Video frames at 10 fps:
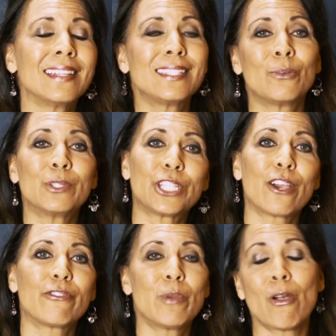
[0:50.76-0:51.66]
Lysa will
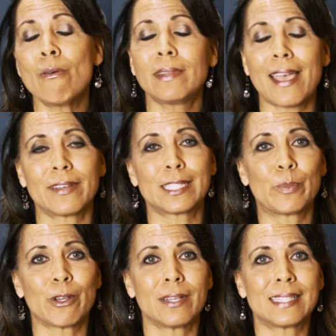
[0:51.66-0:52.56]
share from her own life
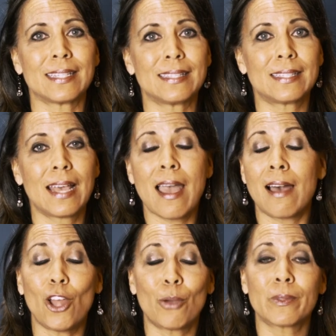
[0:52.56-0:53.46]
experiences,
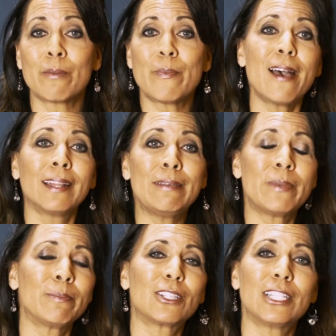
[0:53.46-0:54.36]
along with compelling
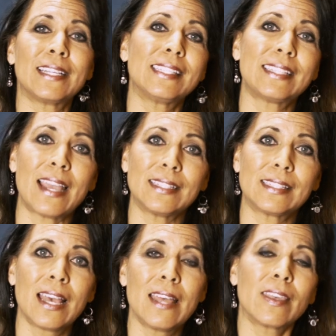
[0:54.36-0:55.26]
biblical insights
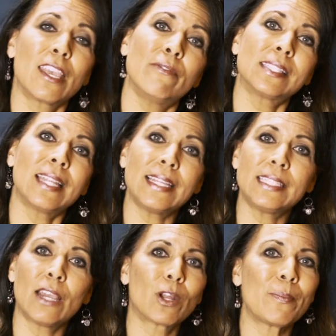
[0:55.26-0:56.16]
that give us an
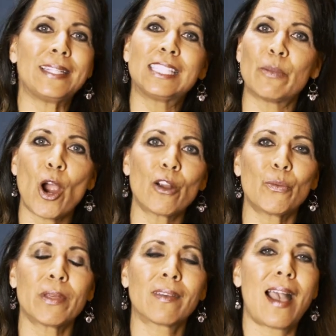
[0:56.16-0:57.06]
idea of what it means to
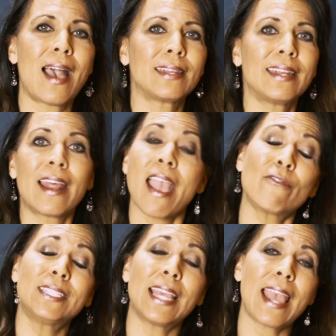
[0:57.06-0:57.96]
partner with God in our
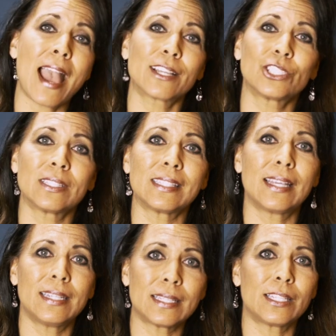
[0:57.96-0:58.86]
everyday
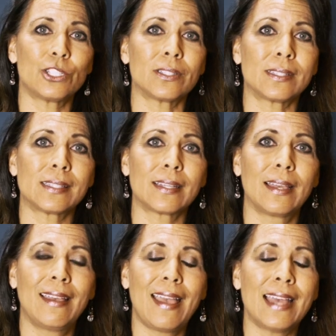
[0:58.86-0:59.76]
actions and decisions,
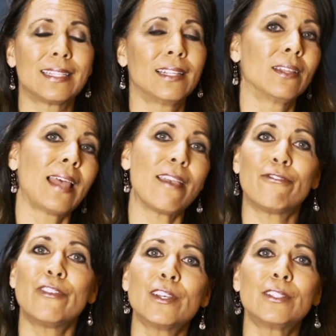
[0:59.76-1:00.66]
and to live a life
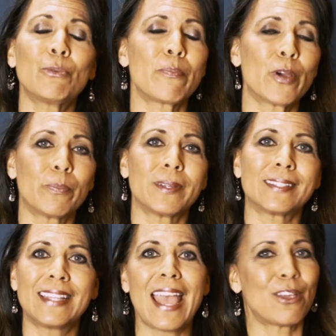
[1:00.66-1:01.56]
filled with
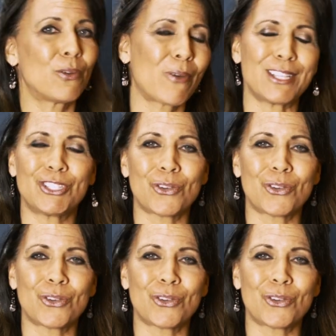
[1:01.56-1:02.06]
purpose and great